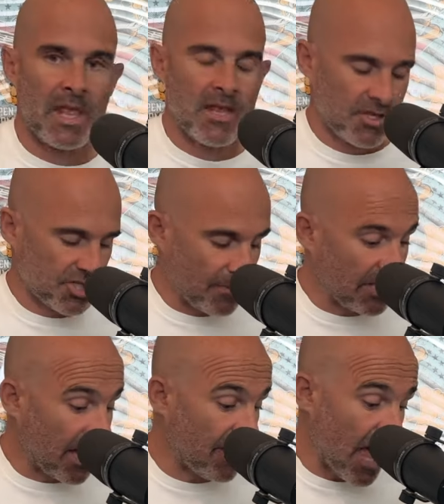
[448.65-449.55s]
Something
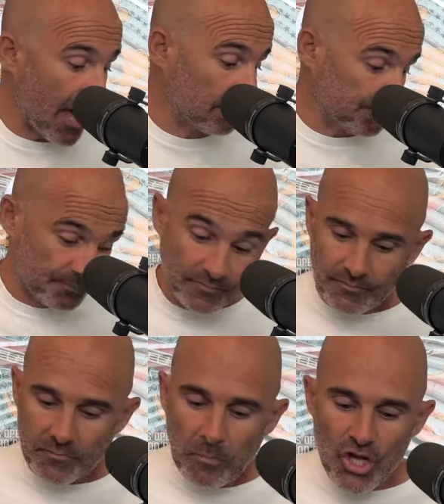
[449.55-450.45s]
like that.
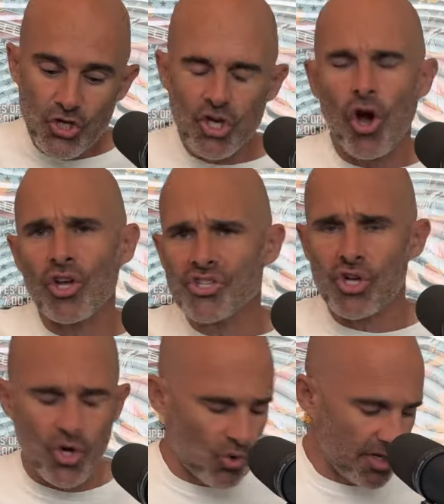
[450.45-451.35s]
You could
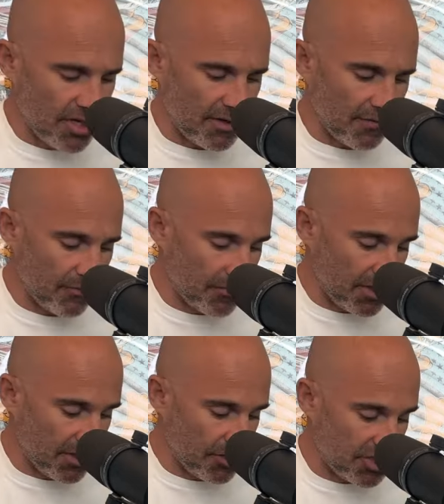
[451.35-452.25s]
also,
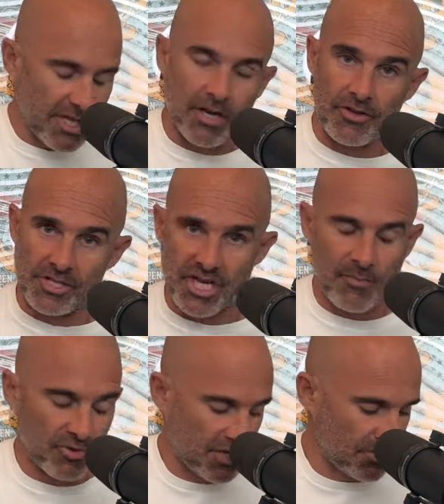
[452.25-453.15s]
using that other
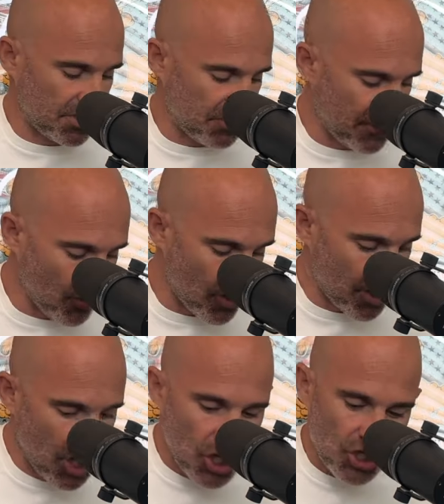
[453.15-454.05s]
example that we did before,
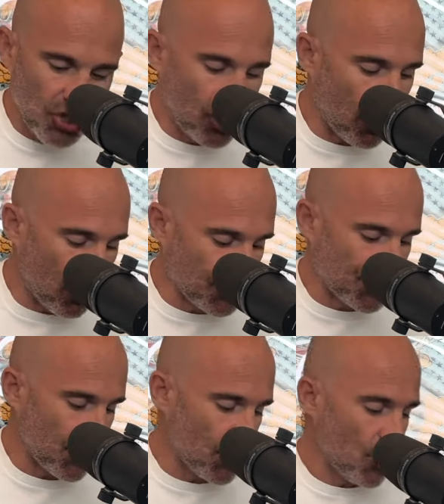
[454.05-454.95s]
you could
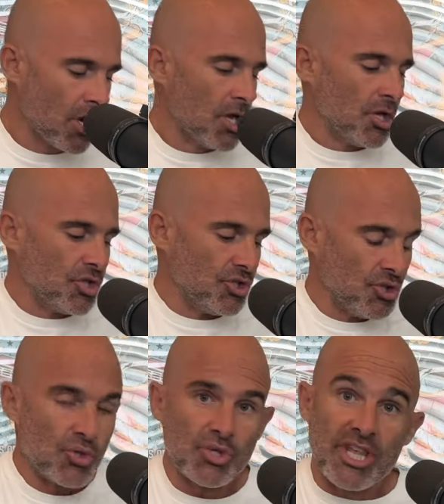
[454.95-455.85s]
also
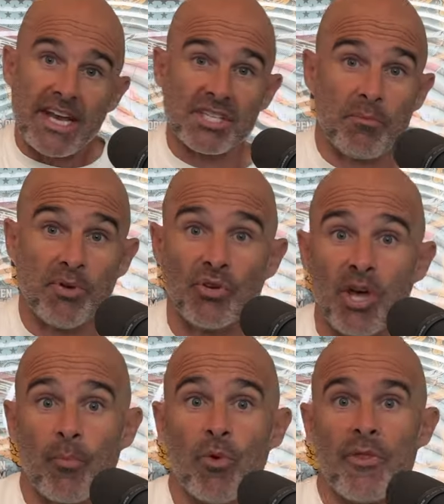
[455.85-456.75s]
use that as a
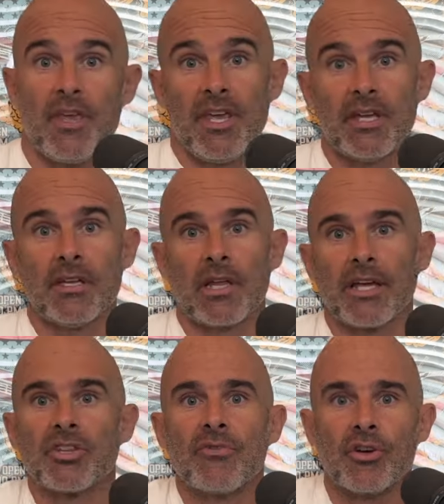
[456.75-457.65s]
build-up within
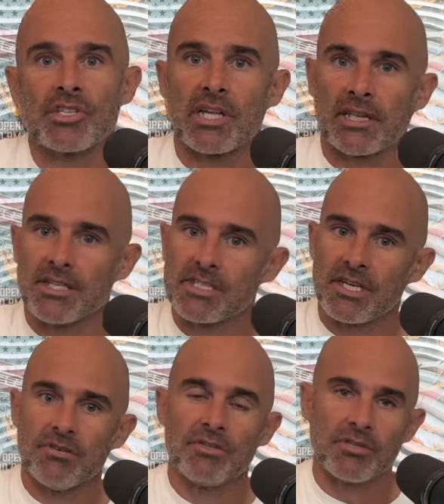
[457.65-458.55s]
like the verse. Like let's say
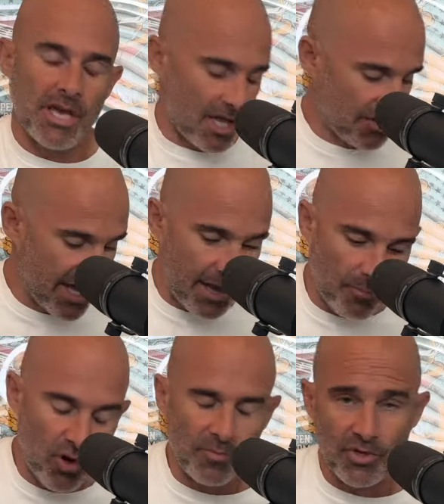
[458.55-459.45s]
you do that
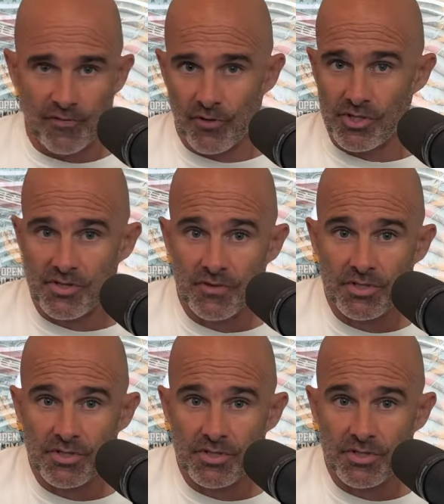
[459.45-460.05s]
palm muted verse a few